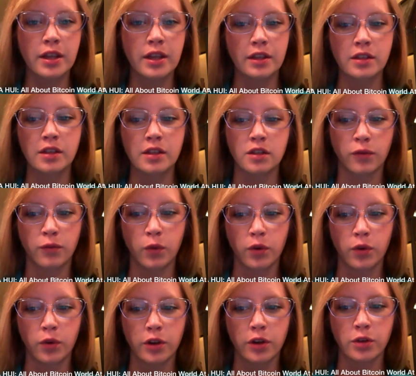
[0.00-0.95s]
I think this is our
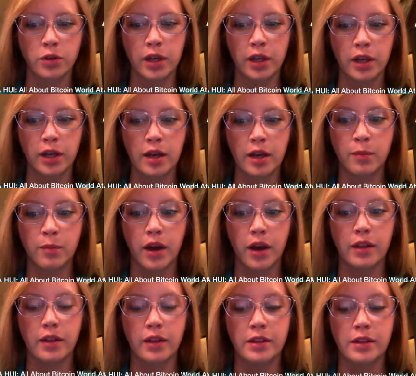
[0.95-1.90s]
fourth year doing it,
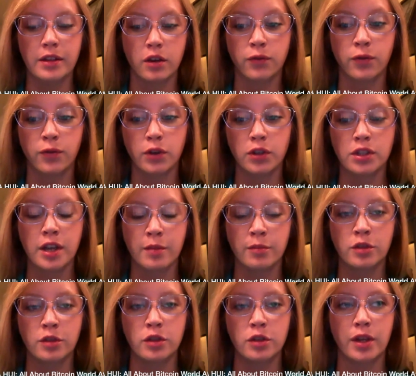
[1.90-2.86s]
but it's our first
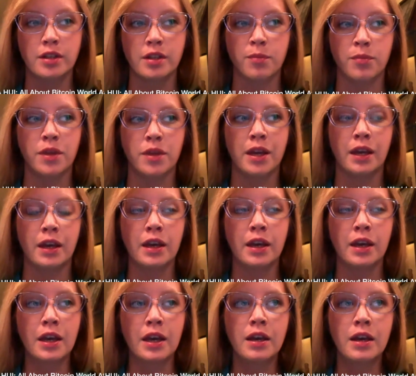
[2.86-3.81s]
time doing
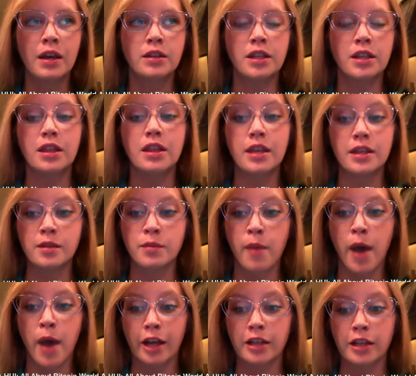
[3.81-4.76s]
something to
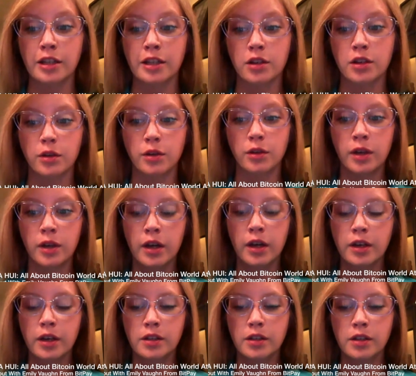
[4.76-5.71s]
this magnitude.
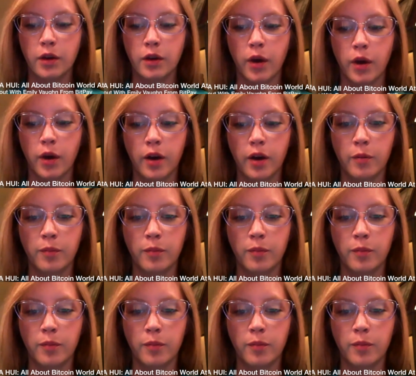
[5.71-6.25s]
So